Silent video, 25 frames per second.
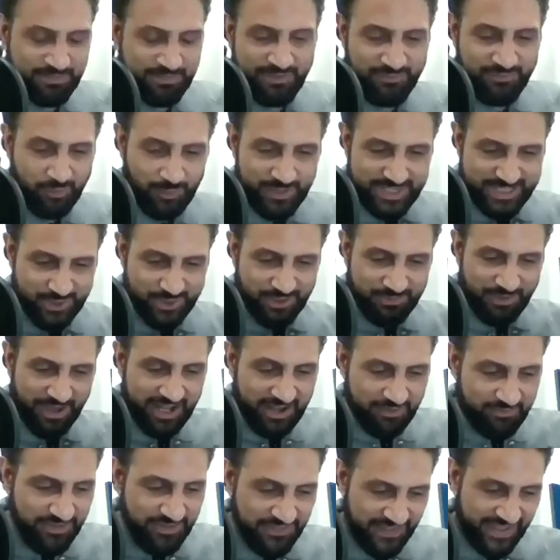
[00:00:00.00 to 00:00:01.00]
before we talk about
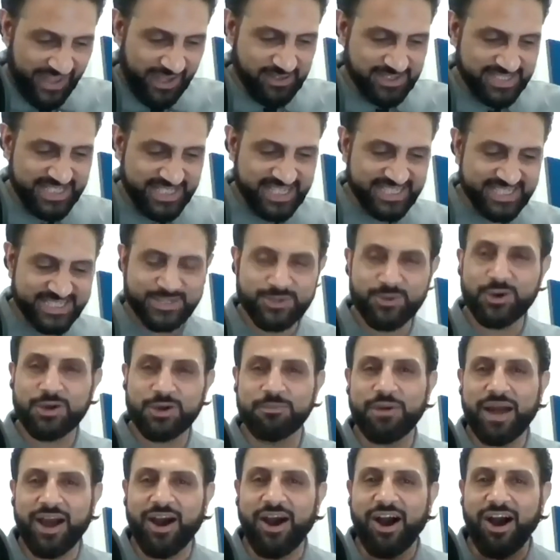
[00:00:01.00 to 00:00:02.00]
everything else, let's talk
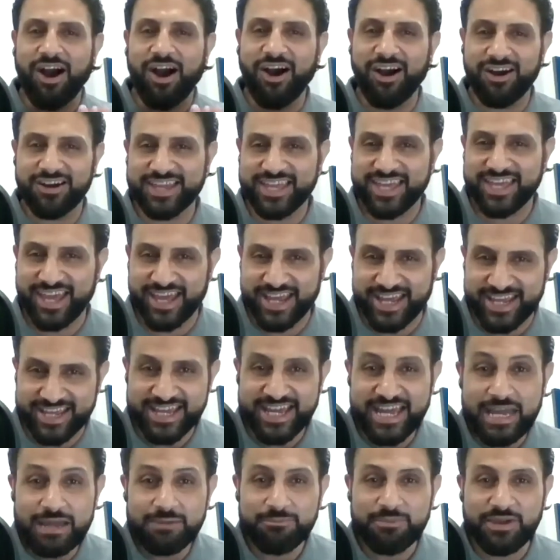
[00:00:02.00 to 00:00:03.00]
about RKAY,
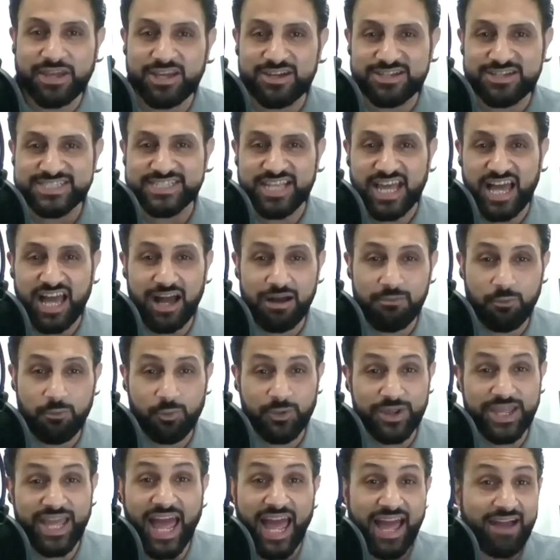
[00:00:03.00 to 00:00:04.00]
because
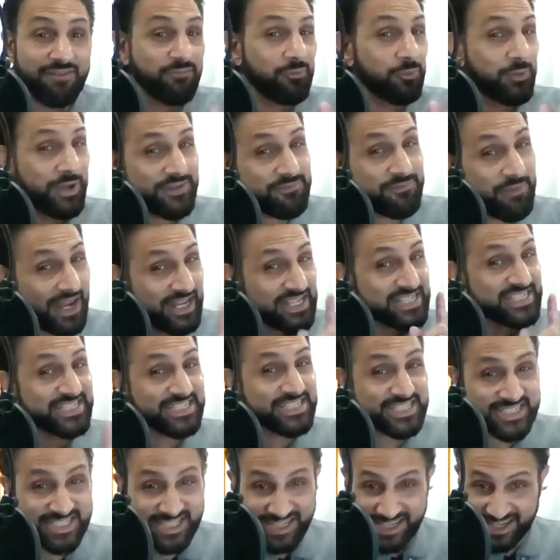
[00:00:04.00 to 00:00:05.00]
we've managed to
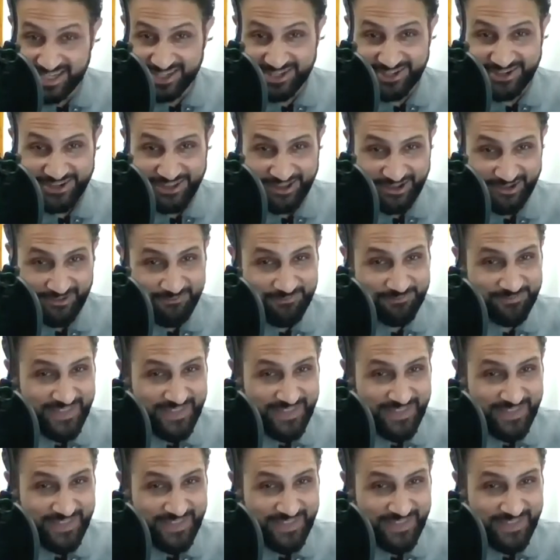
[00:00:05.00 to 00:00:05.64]
see it, you know.